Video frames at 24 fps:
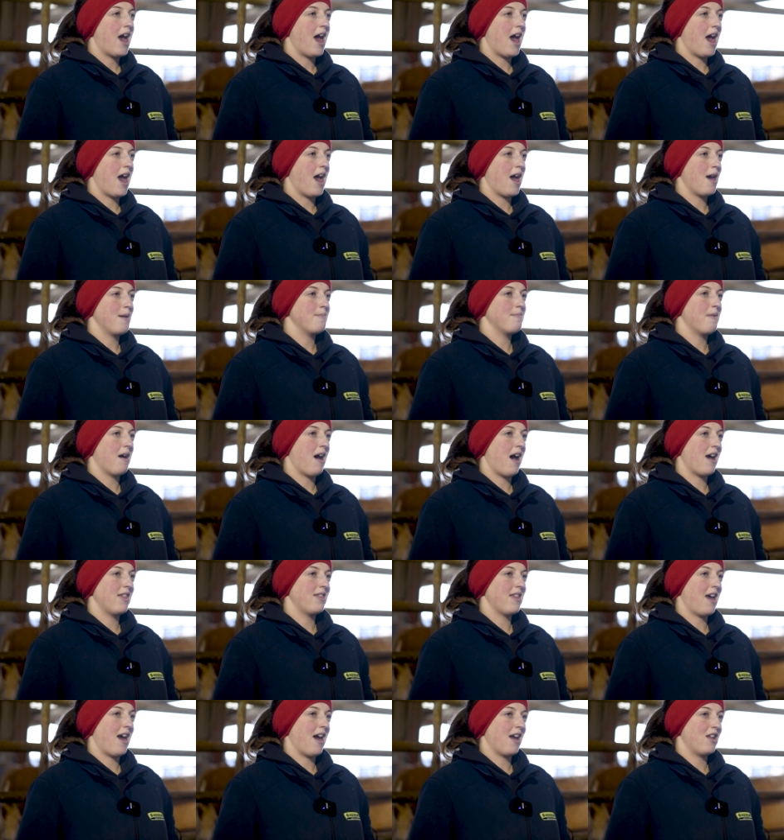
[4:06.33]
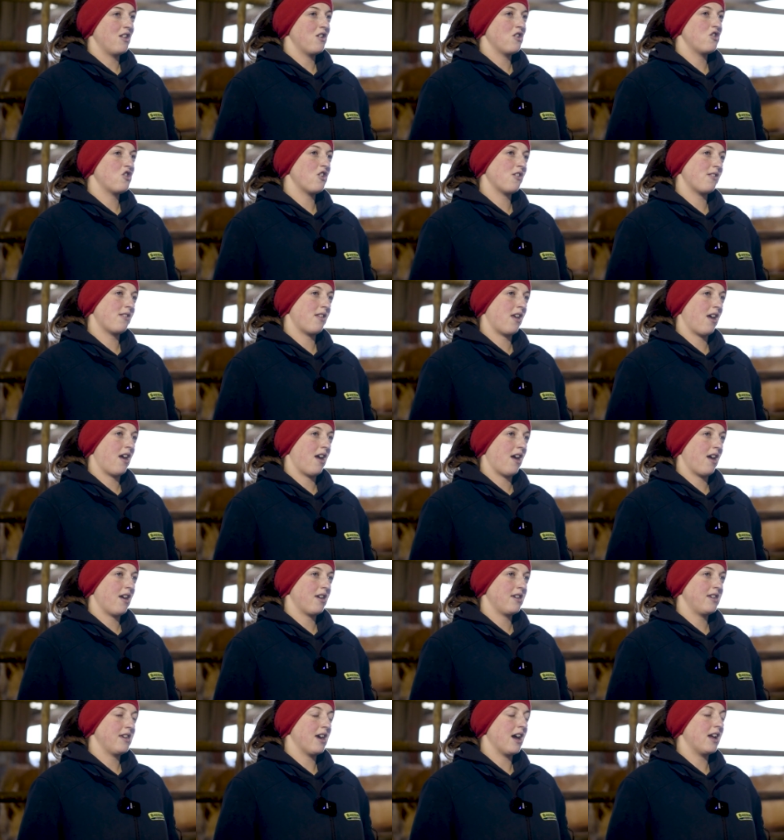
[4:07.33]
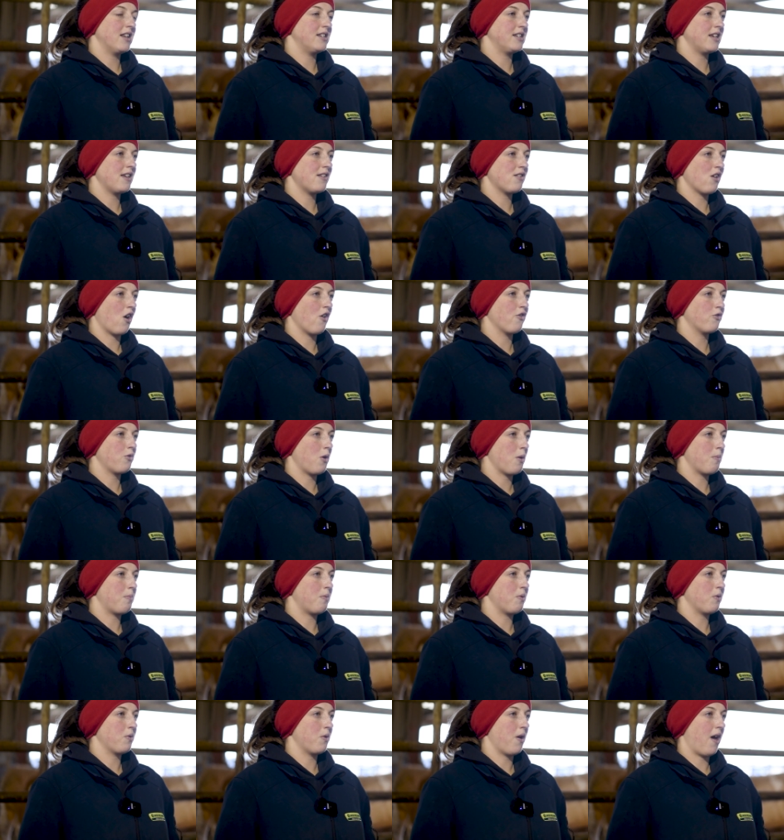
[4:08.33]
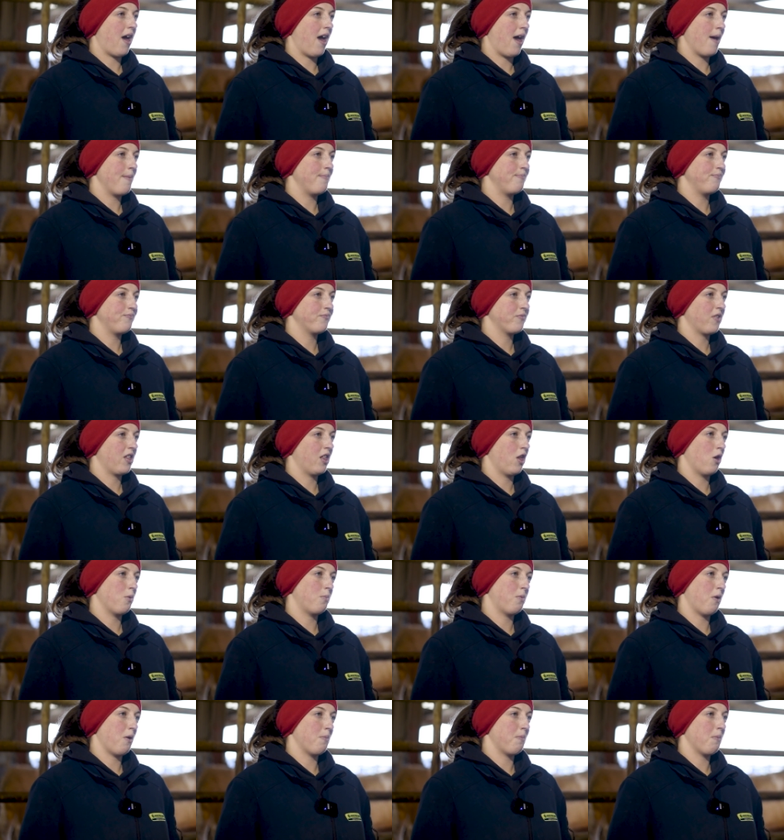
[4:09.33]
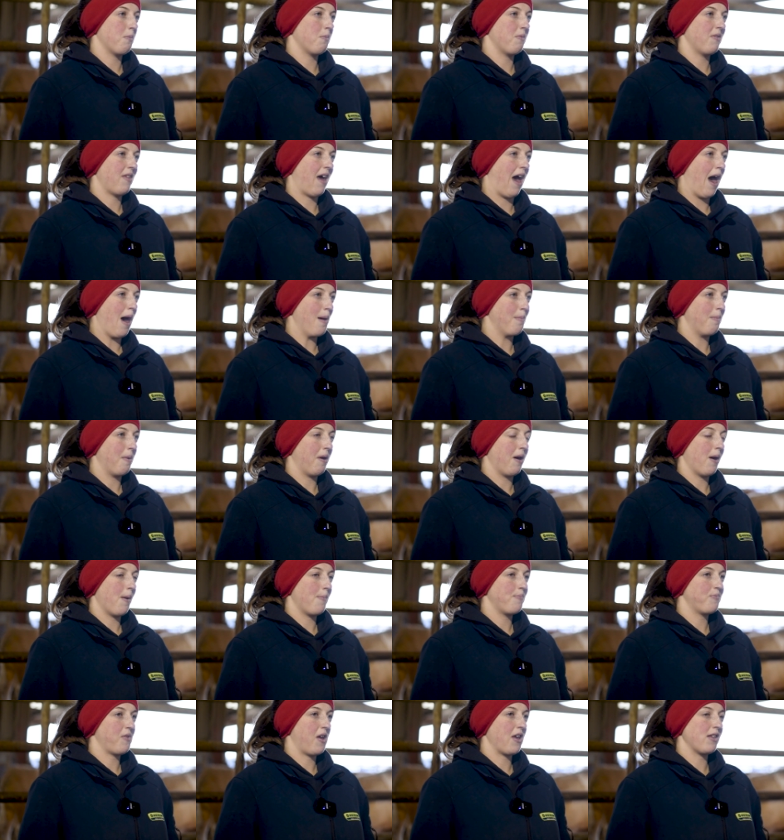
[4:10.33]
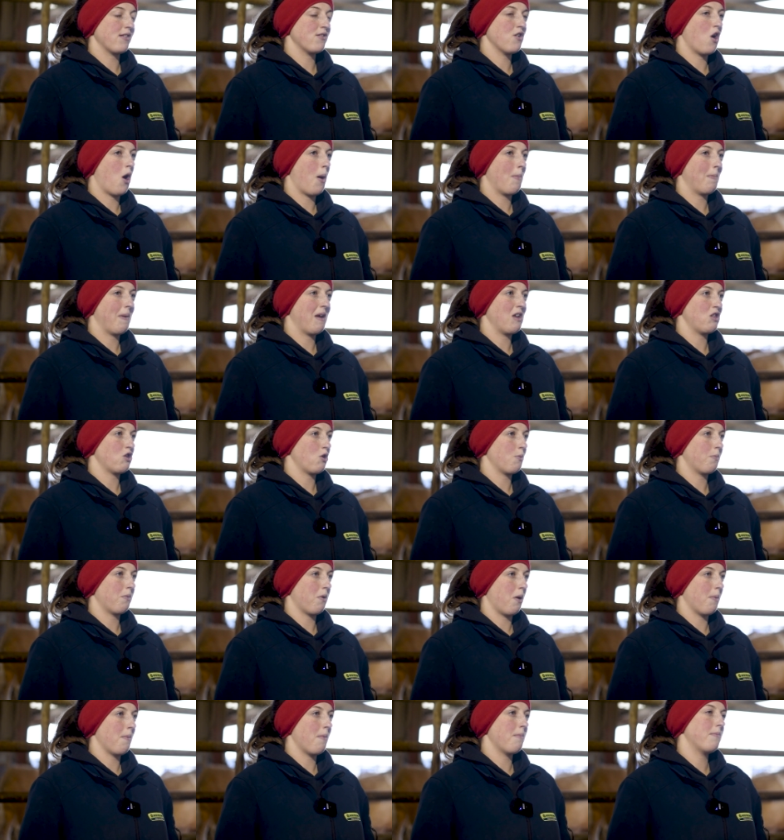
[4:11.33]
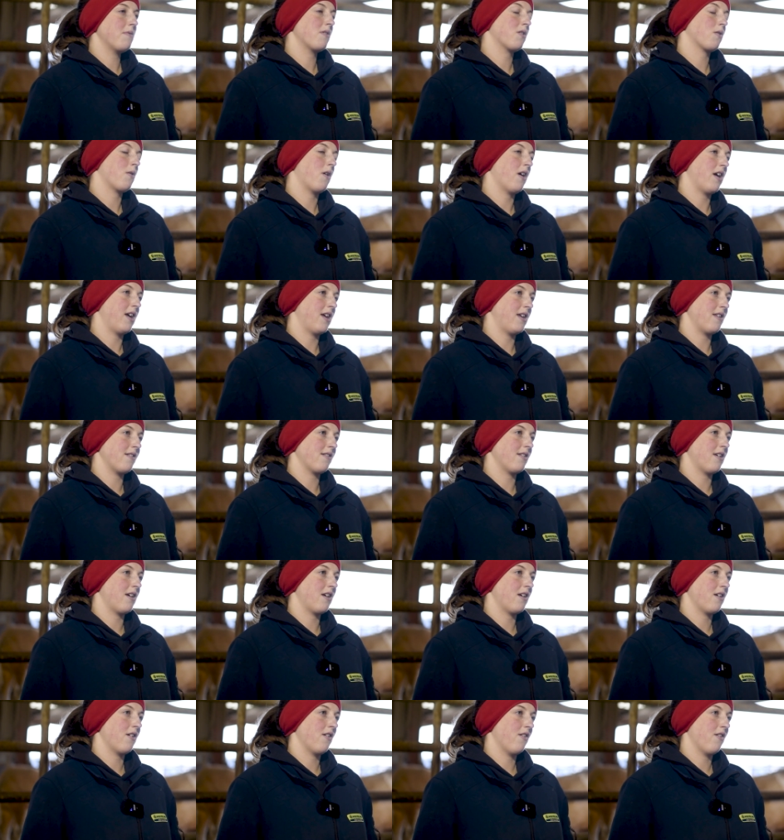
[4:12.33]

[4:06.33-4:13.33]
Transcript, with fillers: And then just the EID software, little problem with that, but it's not a major problem, it's quite easily